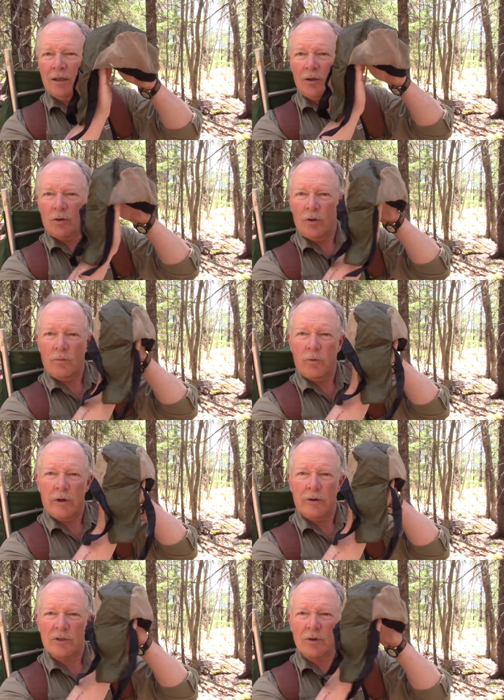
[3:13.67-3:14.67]
you could
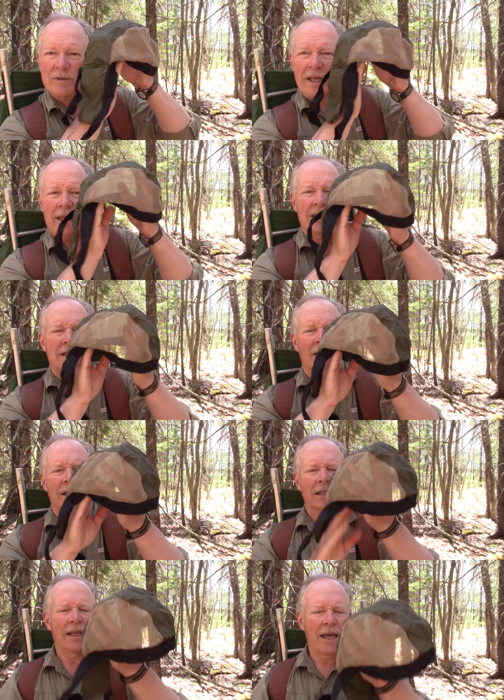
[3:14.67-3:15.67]
wear it so it's hanging down
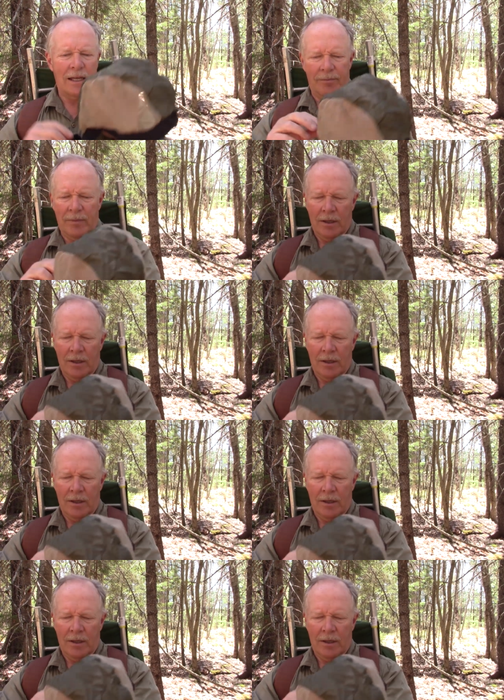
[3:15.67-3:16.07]
like that